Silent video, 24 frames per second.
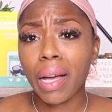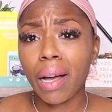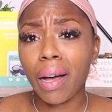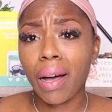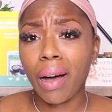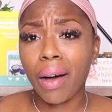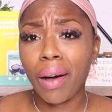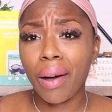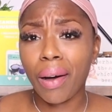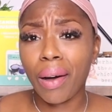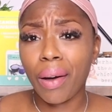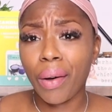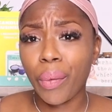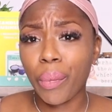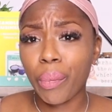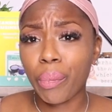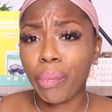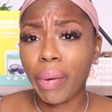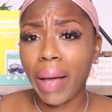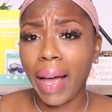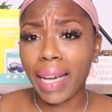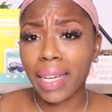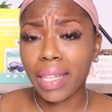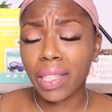um
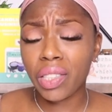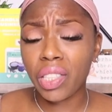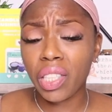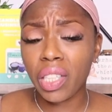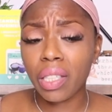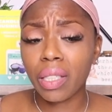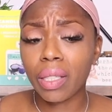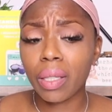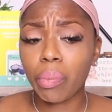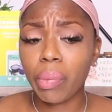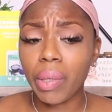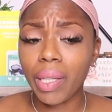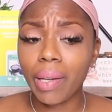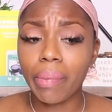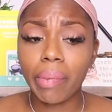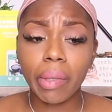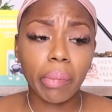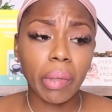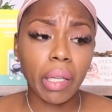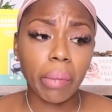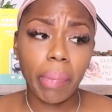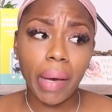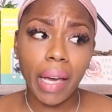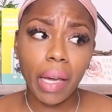packaging the B O P
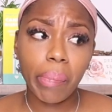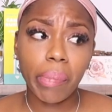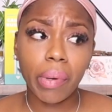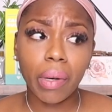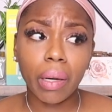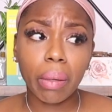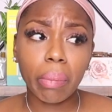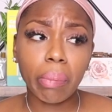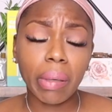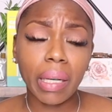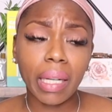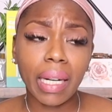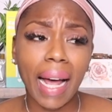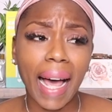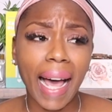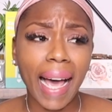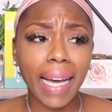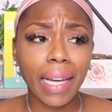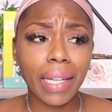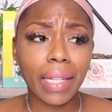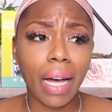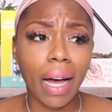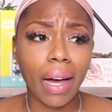P paper, but I,